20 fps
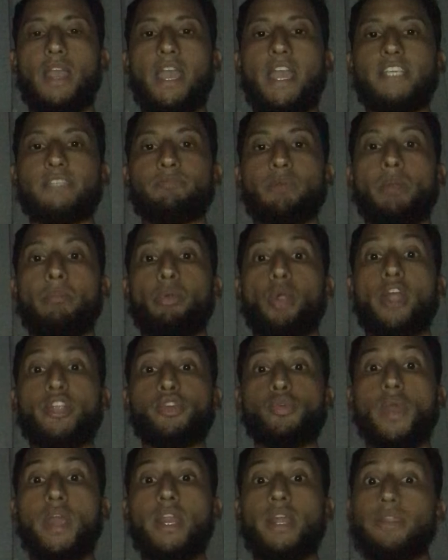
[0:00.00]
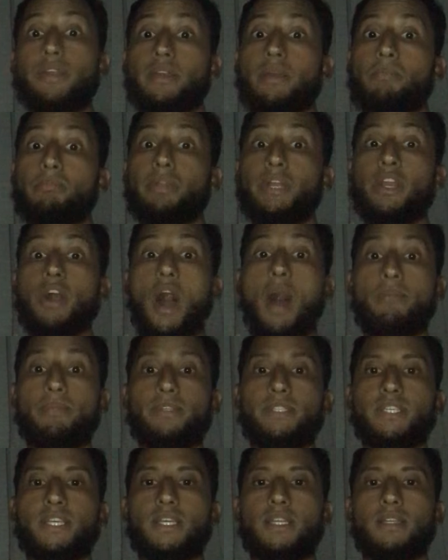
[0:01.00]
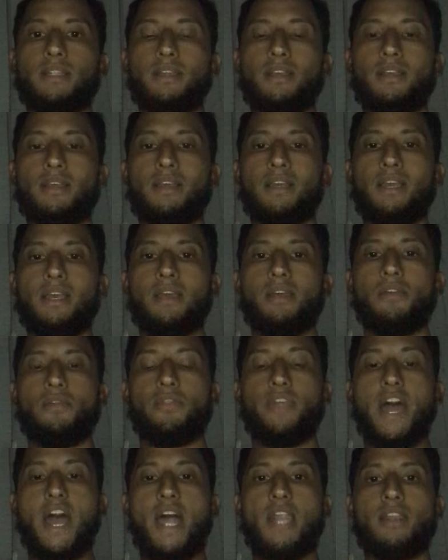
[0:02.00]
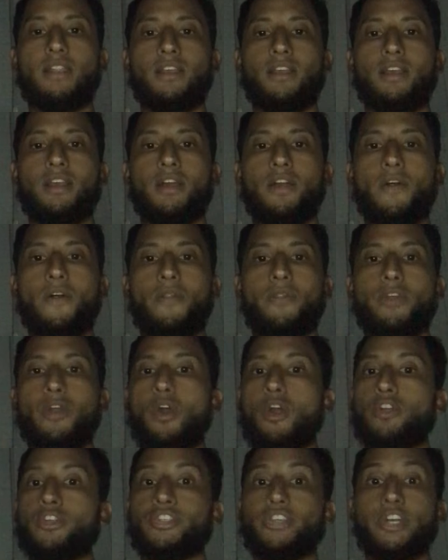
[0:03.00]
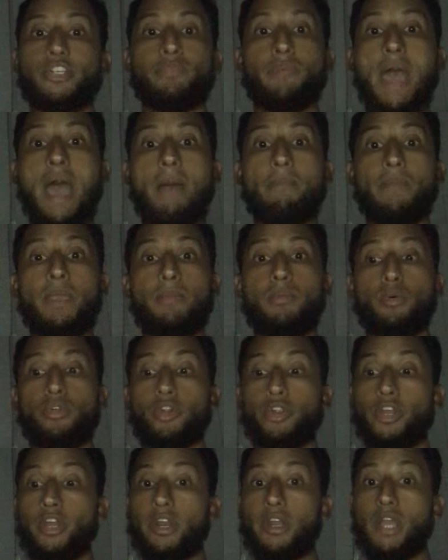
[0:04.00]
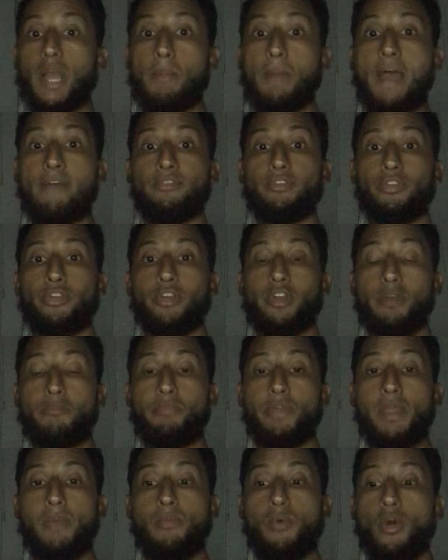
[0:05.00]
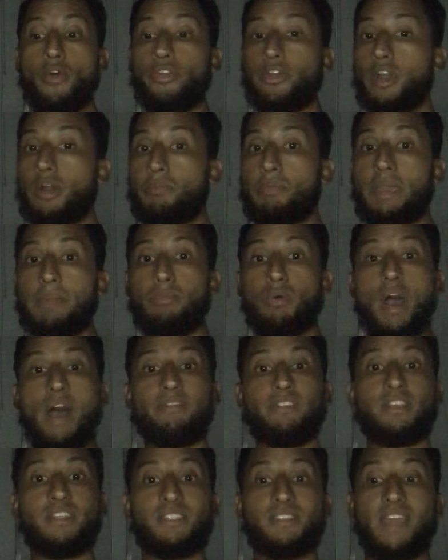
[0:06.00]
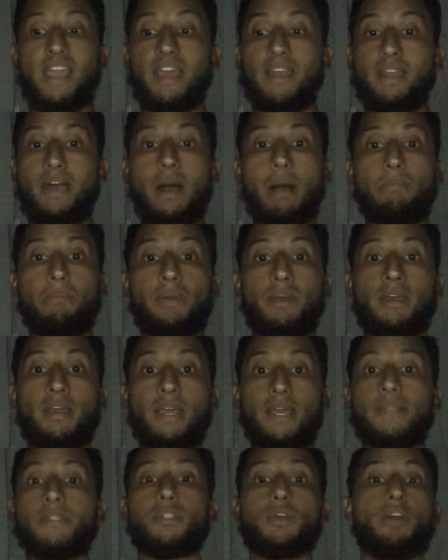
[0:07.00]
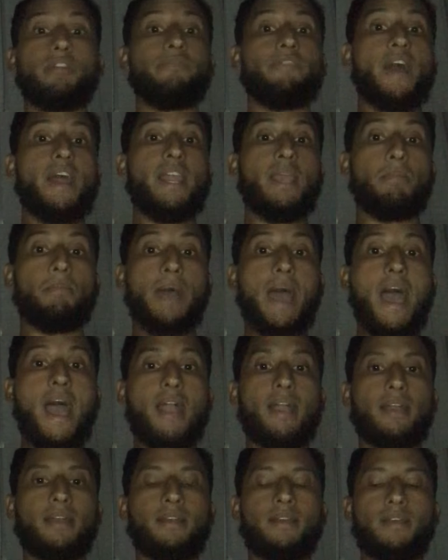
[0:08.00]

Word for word: is perpetuating the complete opposite. That there are such bad people that are going to come after the good people, and the good people have to stand up and start fighting back